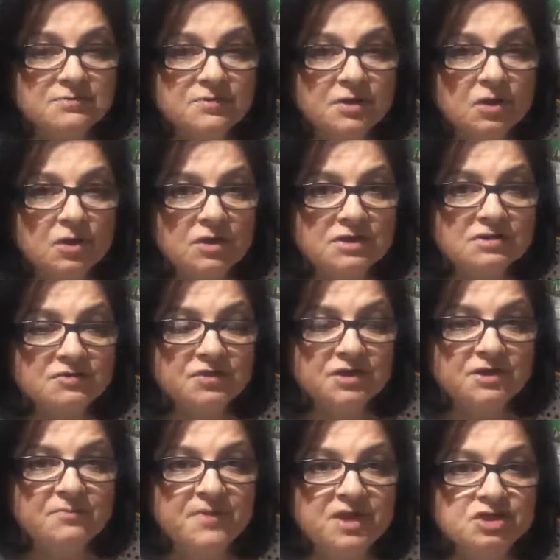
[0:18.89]
my colleagues
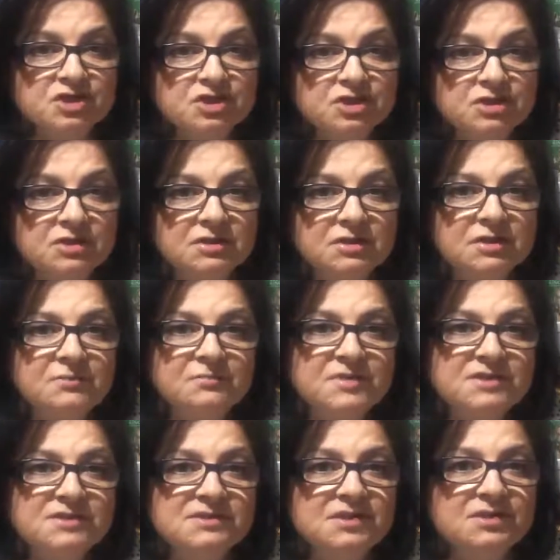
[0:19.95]
already mentioned, in
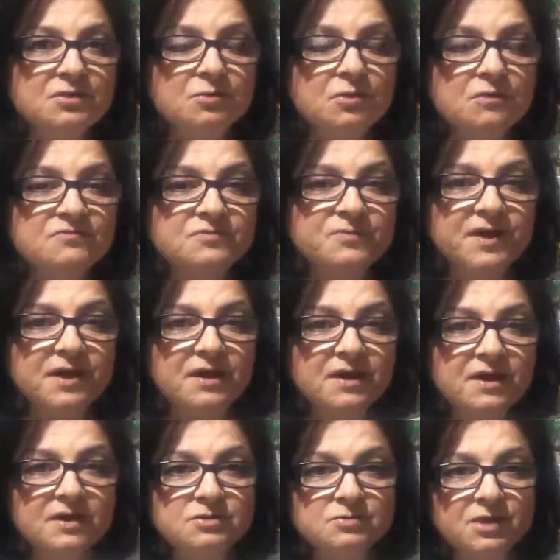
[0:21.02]
Mr. Wolfe's
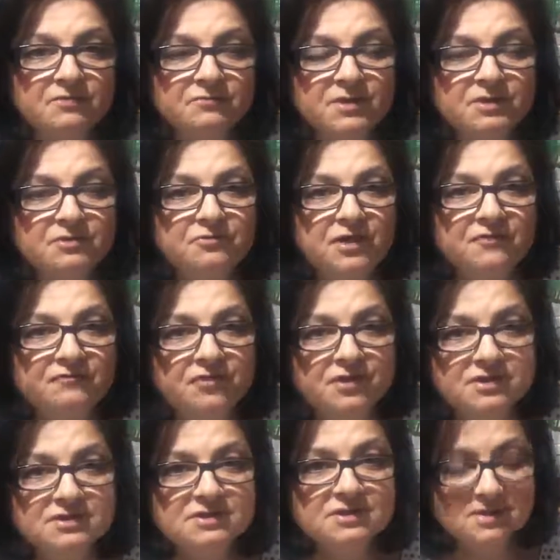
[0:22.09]
Pancakes we have many
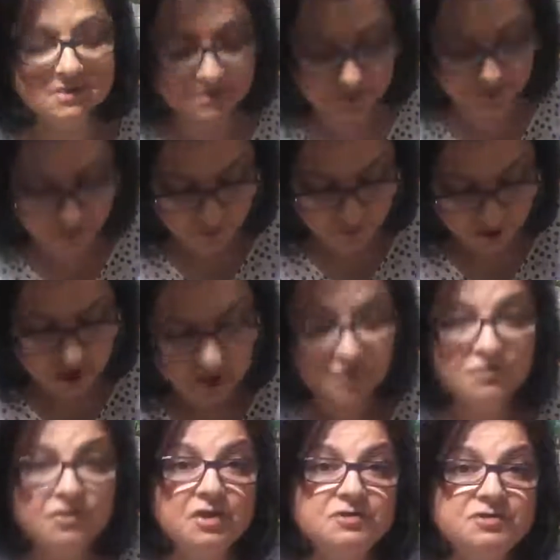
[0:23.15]
references to
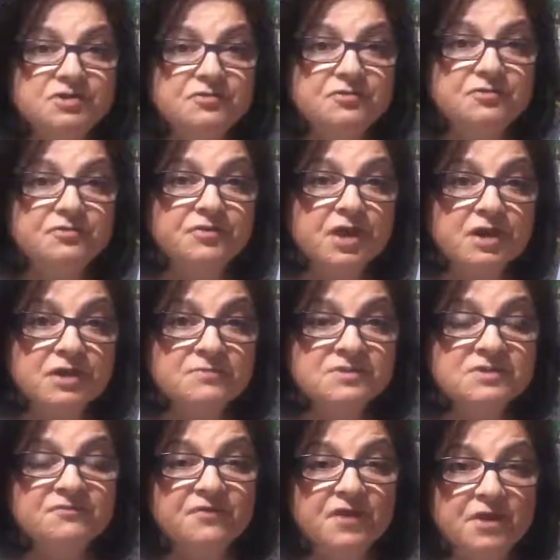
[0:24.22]
nursery
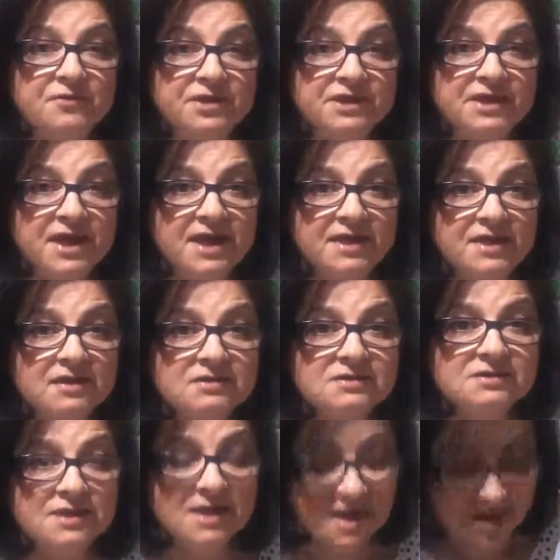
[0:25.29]
rhymes, fairy
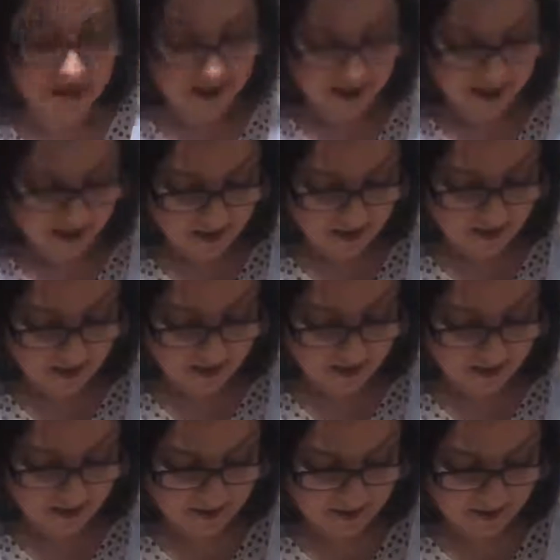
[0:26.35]
tales.
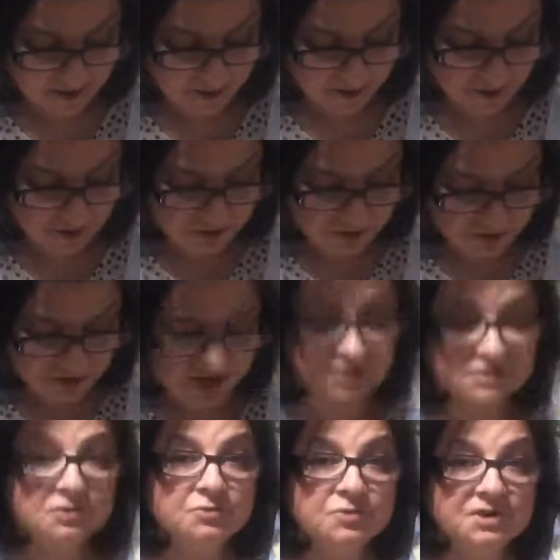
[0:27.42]
So I also
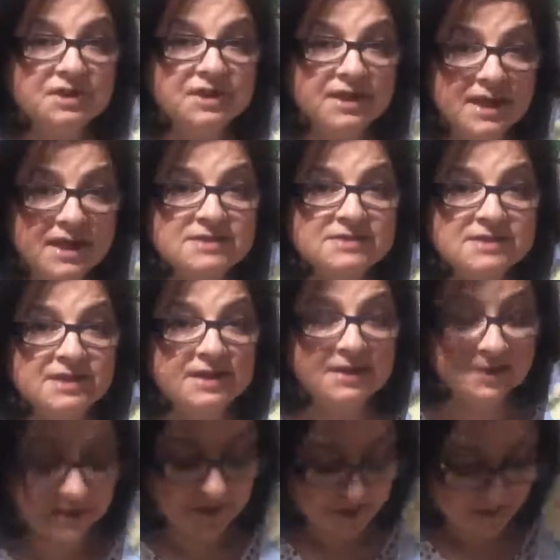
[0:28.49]
started with the
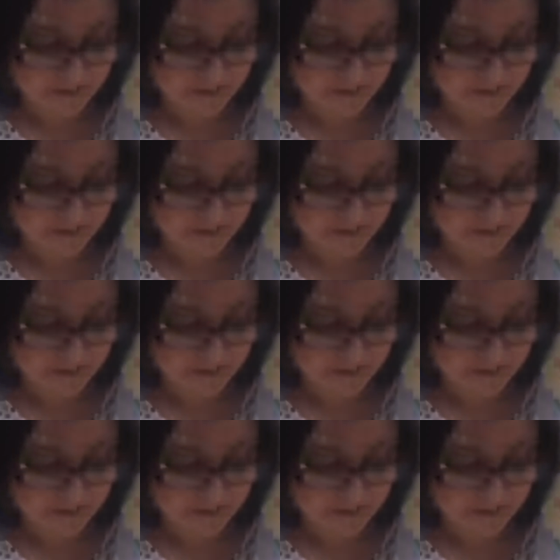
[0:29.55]
classic,